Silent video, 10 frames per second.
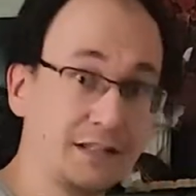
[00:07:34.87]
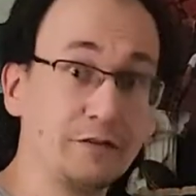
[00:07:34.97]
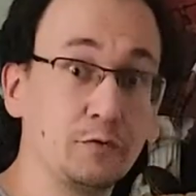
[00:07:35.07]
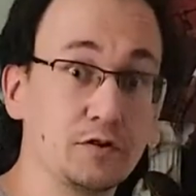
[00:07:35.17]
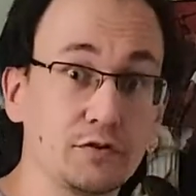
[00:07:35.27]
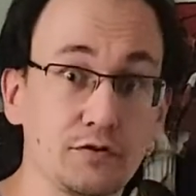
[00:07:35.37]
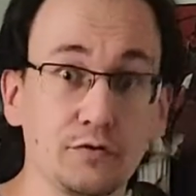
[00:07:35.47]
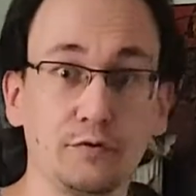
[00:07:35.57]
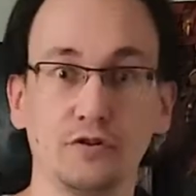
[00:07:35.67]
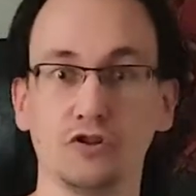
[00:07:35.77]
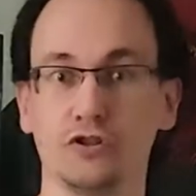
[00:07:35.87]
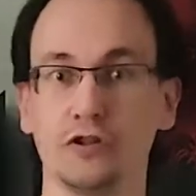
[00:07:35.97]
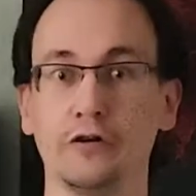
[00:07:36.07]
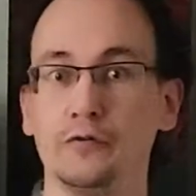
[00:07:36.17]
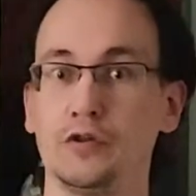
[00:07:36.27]
I want to
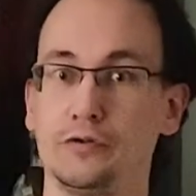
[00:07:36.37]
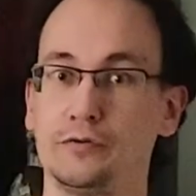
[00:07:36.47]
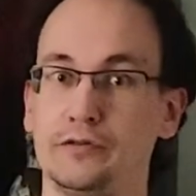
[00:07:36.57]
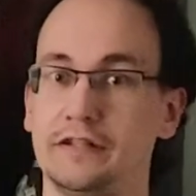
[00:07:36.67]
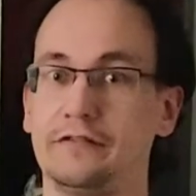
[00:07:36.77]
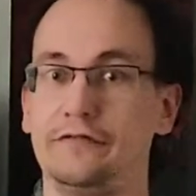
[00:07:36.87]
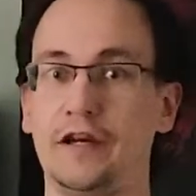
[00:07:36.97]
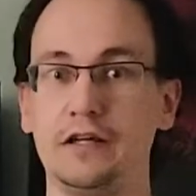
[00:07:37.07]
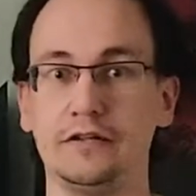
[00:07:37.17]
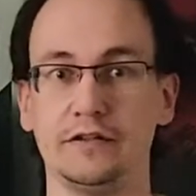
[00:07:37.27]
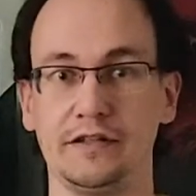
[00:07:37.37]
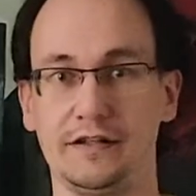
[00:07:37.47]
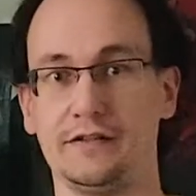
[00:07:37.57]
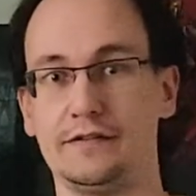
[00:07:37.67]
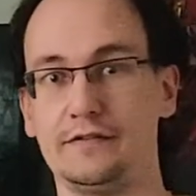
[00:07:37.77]
show you that failure
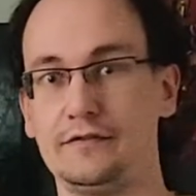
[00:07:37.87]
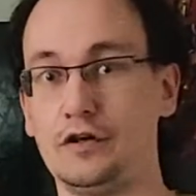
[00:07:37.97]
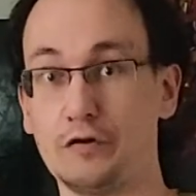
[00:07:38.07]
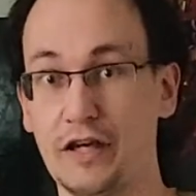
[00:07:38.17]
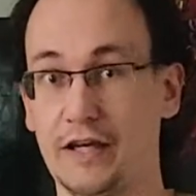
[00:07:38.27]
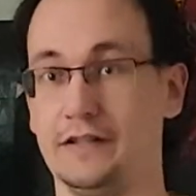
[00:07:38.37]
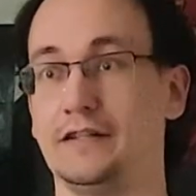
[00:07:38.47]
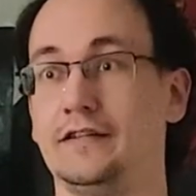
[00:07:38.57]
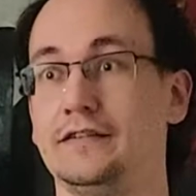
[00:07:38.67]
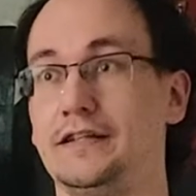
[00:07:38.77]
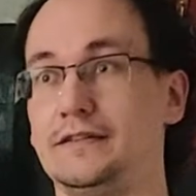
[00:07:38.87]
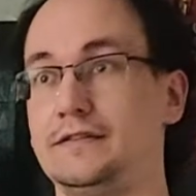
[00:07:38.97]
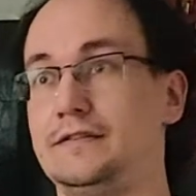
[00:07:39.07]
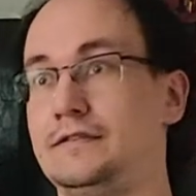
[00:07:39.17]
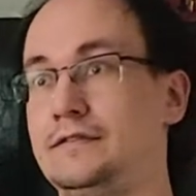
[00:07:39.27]
is okay, and that
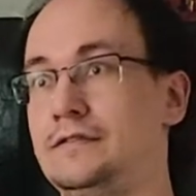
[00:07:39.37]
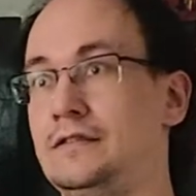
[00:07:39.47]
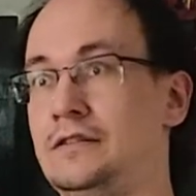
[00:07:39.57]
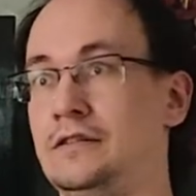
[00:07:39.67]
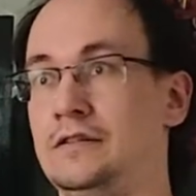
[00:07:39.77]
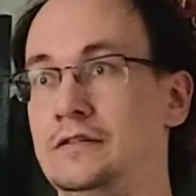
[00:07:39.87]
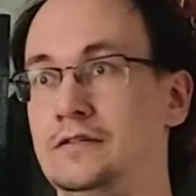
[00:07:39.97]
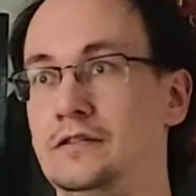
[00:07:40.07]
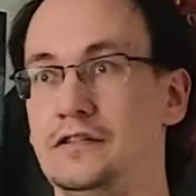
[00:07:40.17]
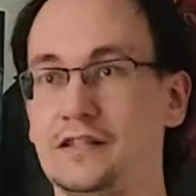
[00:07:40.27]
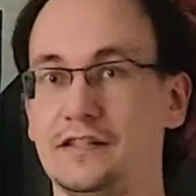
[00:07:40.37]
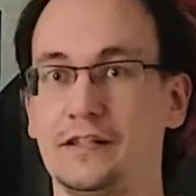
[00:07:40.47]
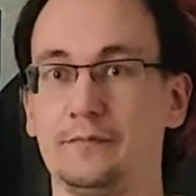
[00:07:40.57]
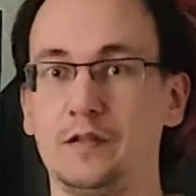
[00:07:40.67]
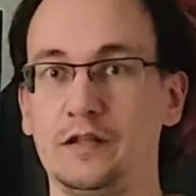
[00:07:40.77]
it's not
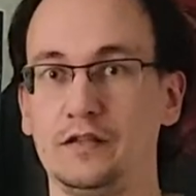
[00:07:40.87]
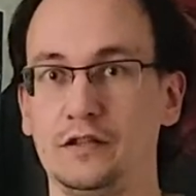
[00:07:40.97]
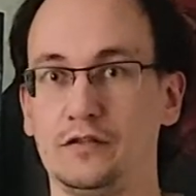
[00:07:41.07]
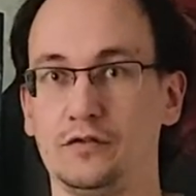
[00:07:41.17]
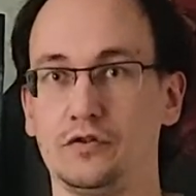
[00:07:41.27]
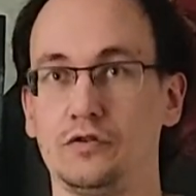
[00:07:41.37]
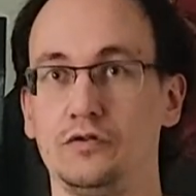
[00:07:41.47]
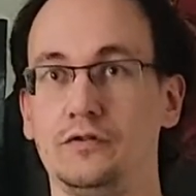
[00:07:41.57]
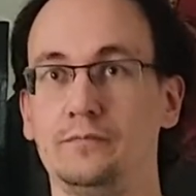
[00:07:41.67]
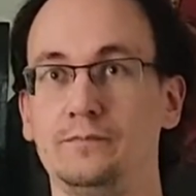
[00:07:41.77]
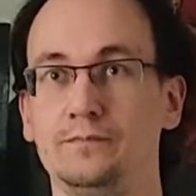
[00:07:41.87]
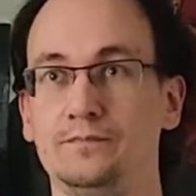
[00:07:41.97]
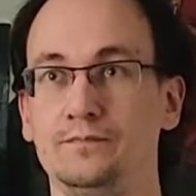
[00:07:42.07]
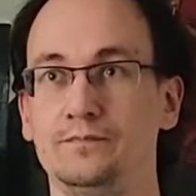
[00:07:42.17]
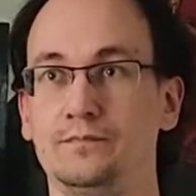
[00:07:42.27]
something that you should
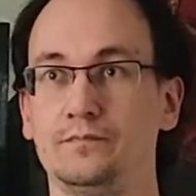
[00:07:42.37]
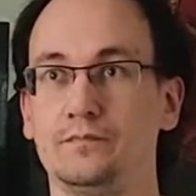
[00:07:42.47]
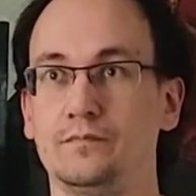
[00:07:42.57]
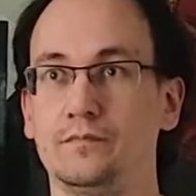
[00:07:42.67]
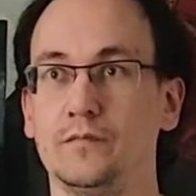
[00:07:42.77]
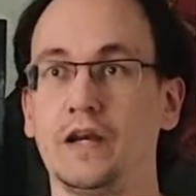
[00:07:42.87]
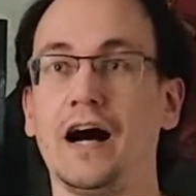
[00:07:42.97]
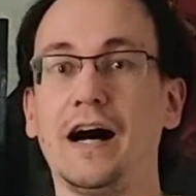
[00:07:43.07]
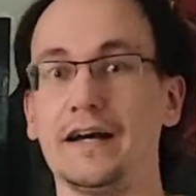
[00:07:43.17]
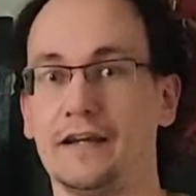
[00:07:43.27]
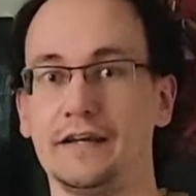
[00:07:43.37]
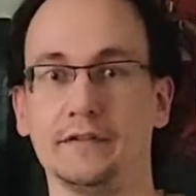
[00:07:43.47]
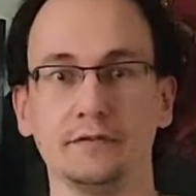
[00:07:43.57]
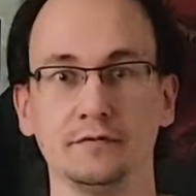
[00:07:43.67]
hide.